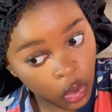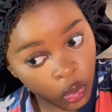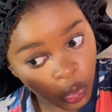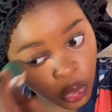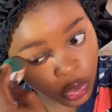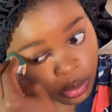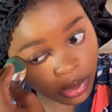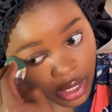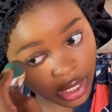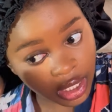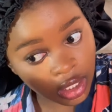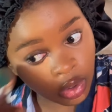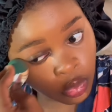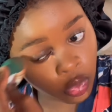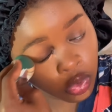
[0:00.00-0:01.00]
who would be
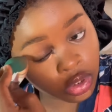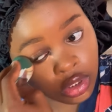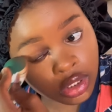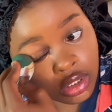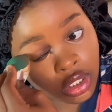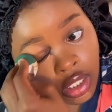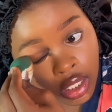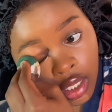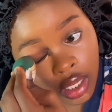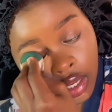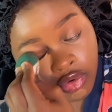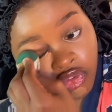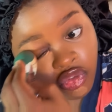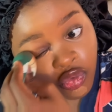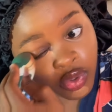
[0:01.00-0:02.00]
getting awards
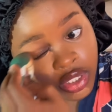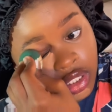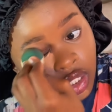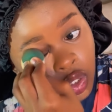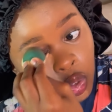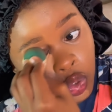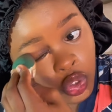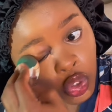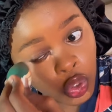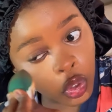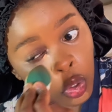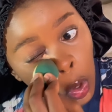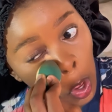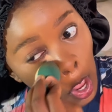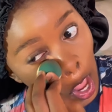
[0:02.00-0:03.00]
every single
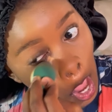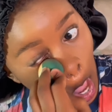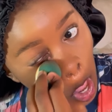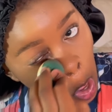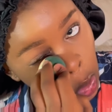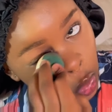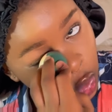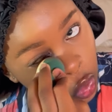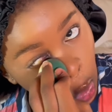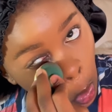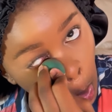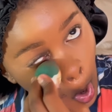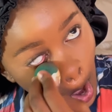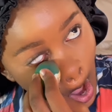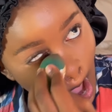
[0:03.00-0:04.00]
year, you
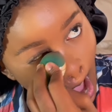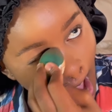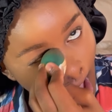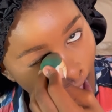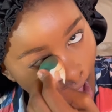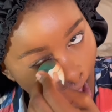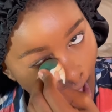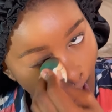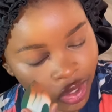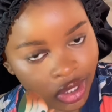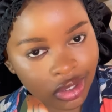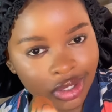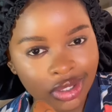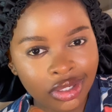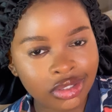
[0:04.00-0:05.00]
know,
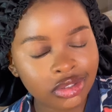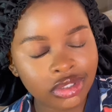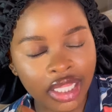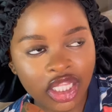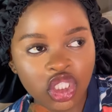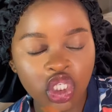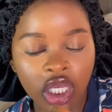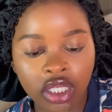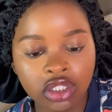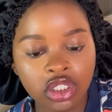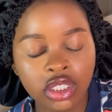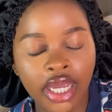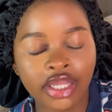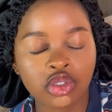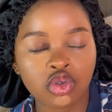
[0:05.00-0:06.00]
then it, that changed
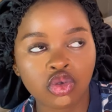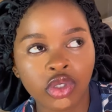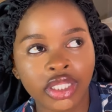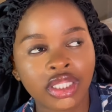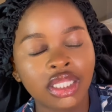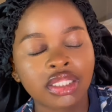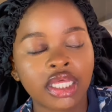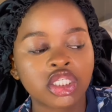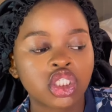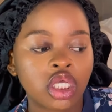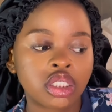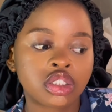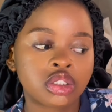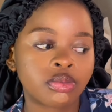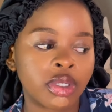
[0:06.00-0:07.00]
in high school. I think that changed